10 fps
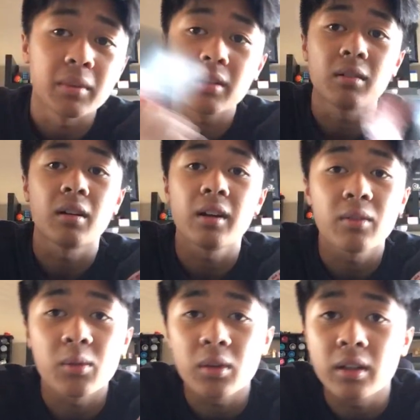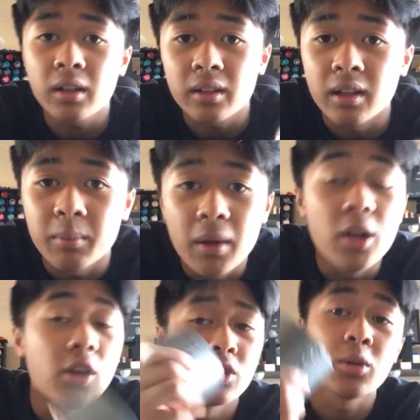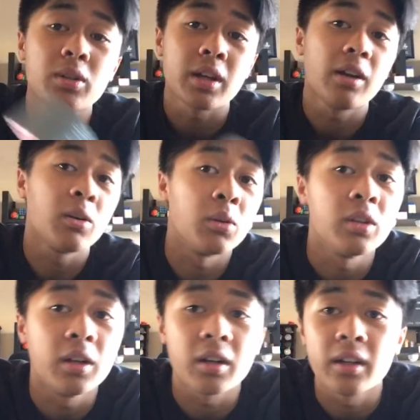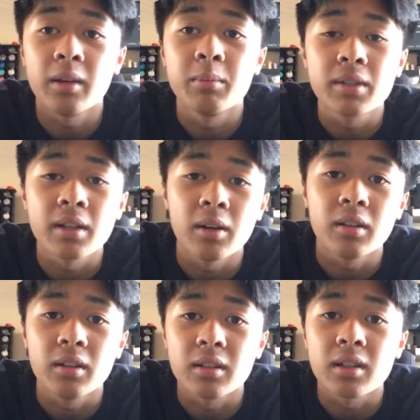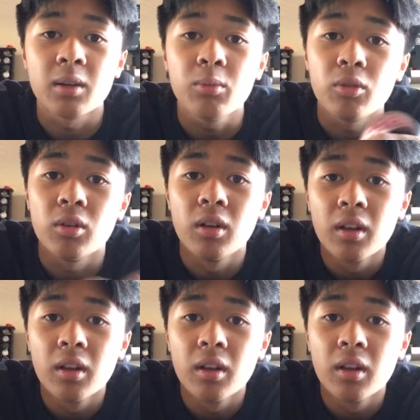but I have a roll of duct tape. You should always carry a roll of duct tape. It's helpful.